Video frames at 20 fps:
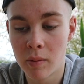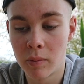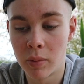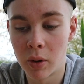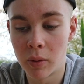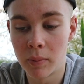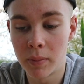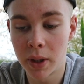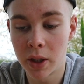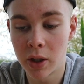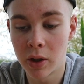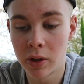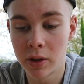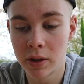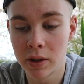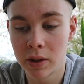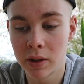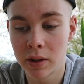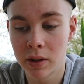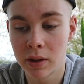But
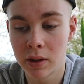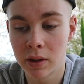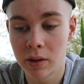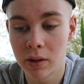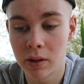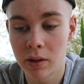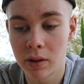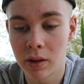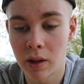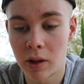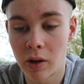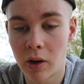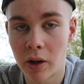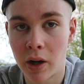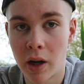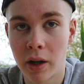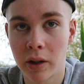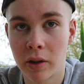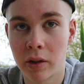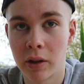because they're not
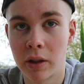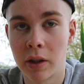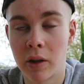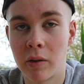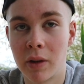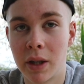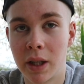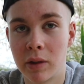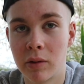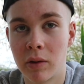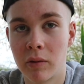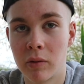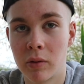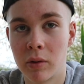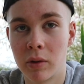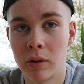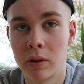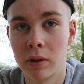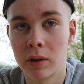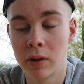an icon and don't link to
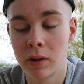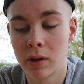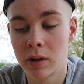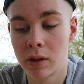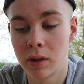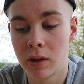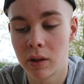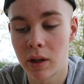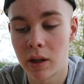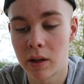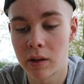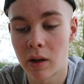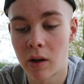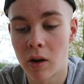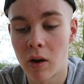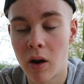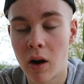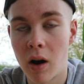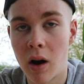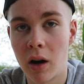everyone, it's a
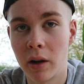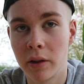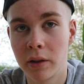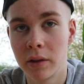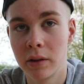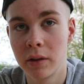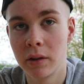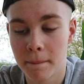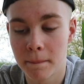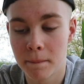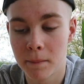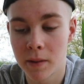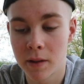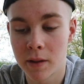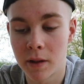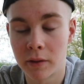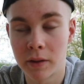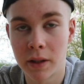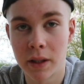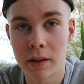lot harder.
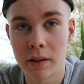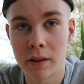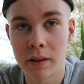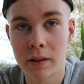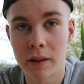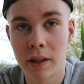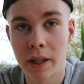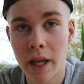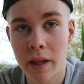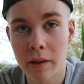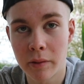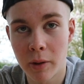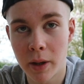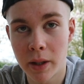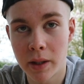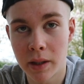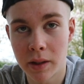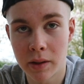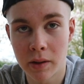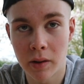So to, to get the
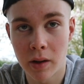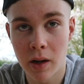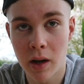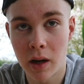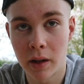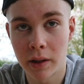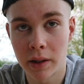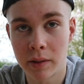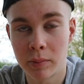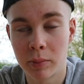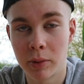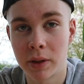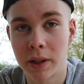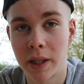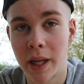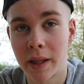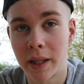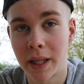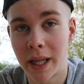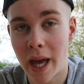rating's not the hardest, but to
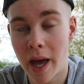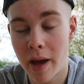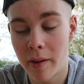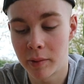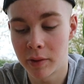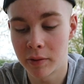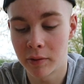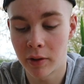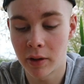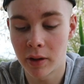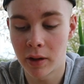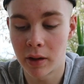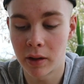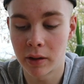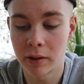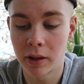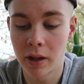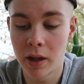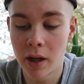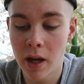get the chem is very
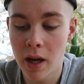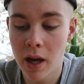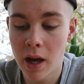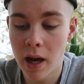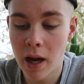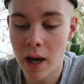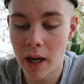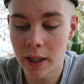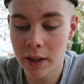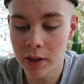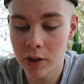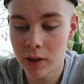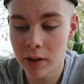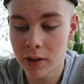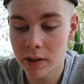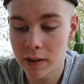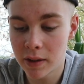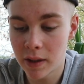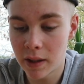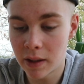hard. And as you
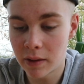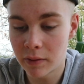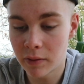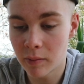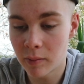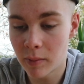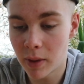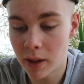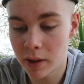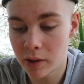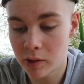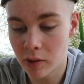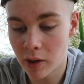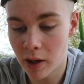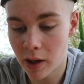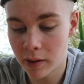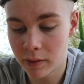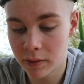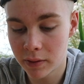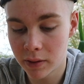can see from my
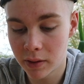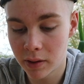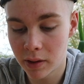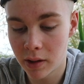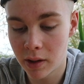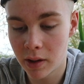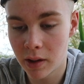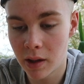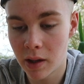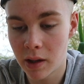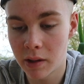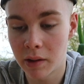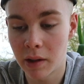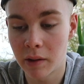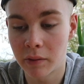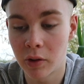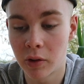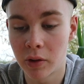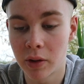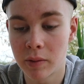drafts that
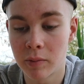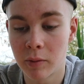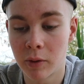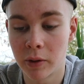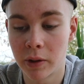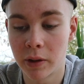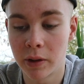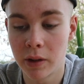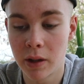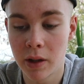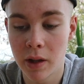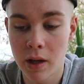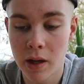I've done this morning,